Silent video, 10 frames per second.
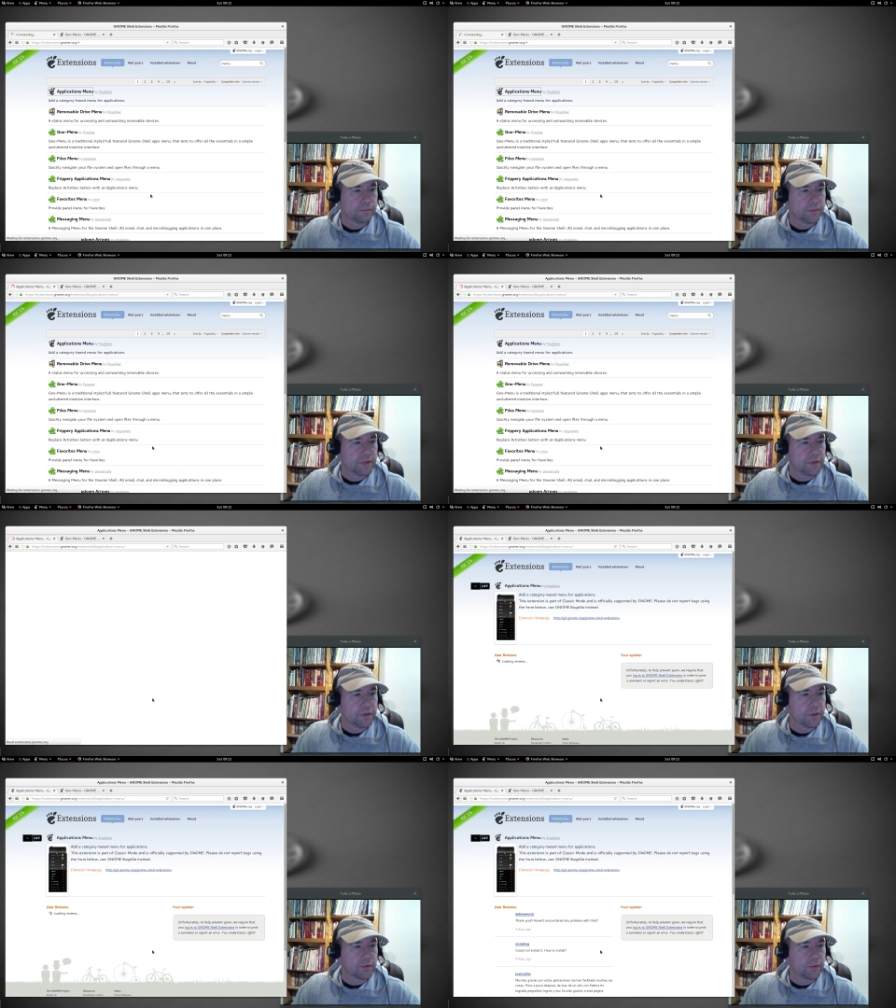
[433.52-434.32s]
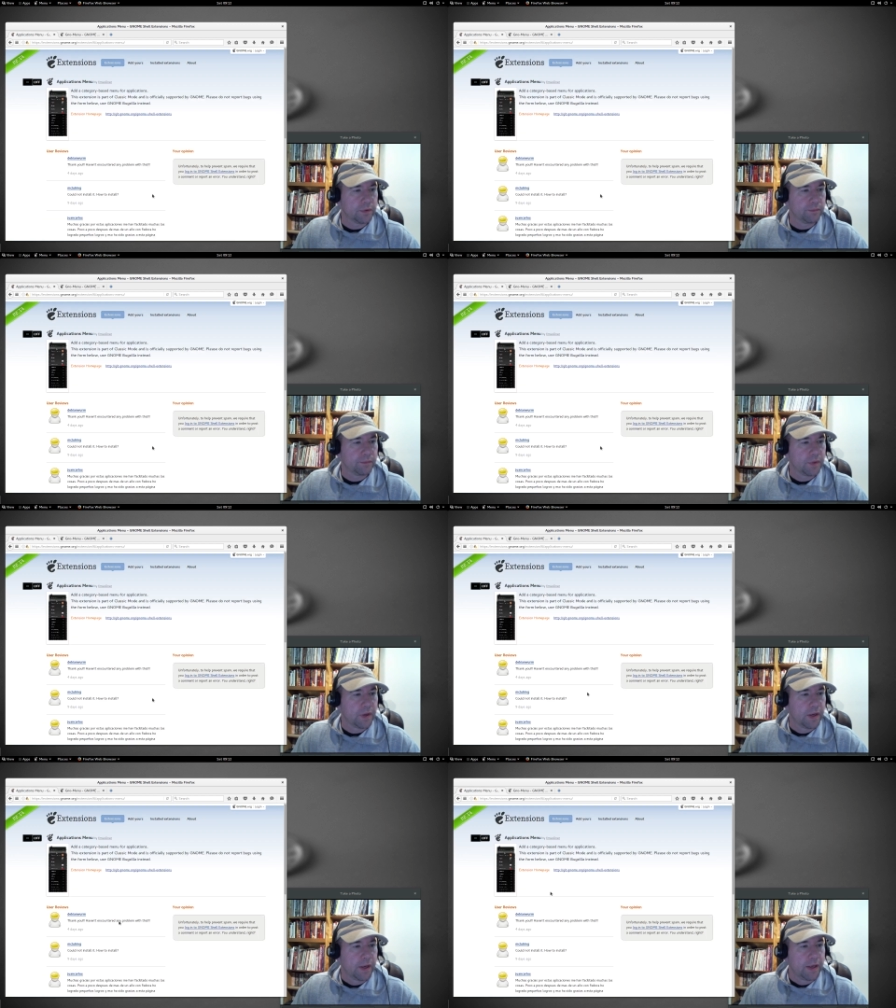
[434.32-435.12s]
Is it this one?
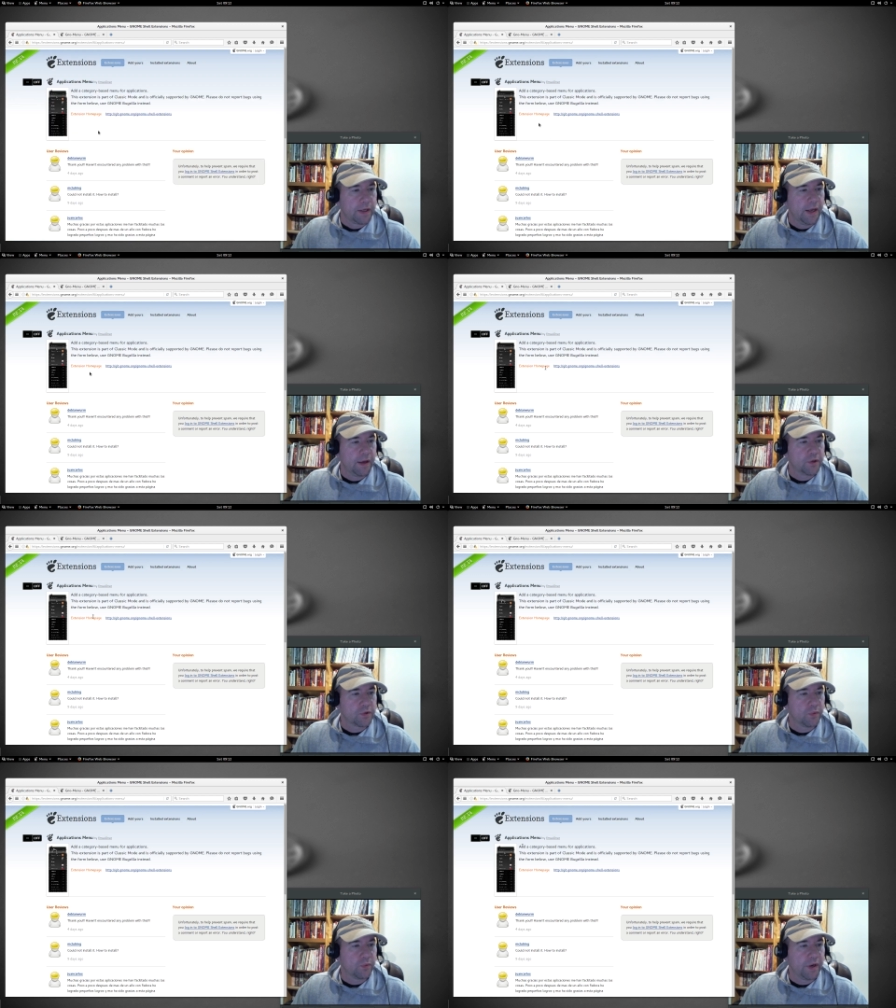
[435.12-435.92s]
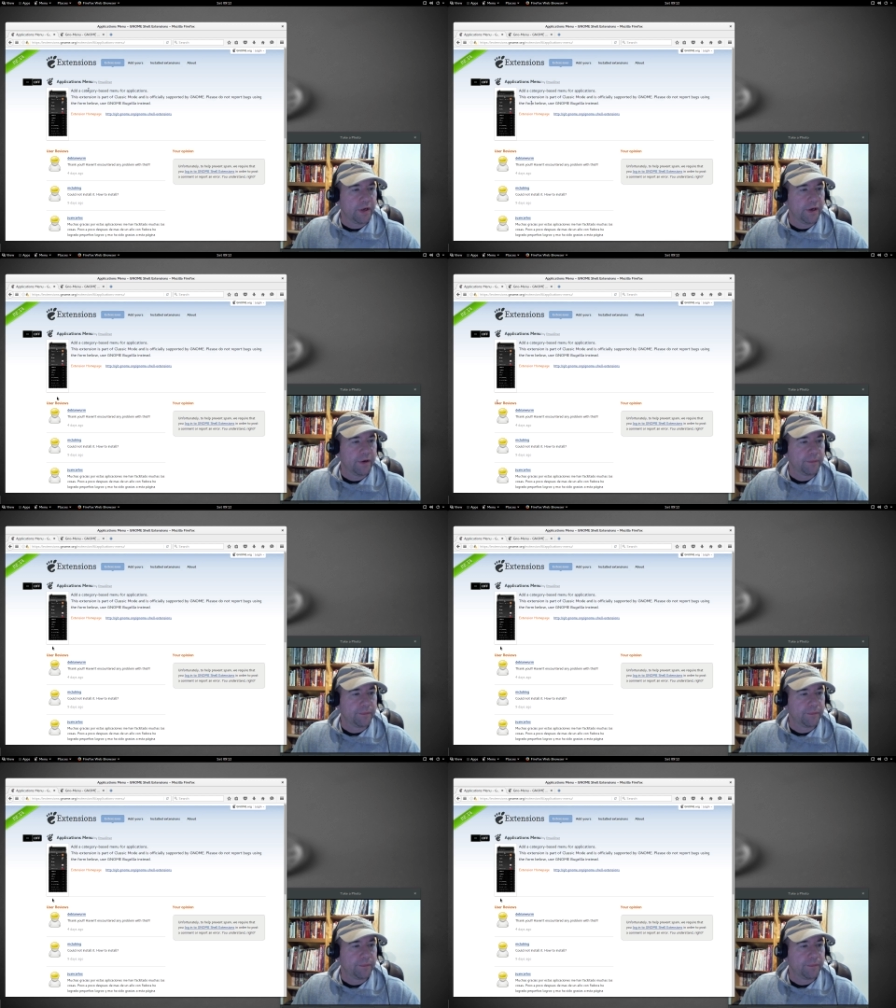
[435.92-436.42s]
Yeah, this one right here.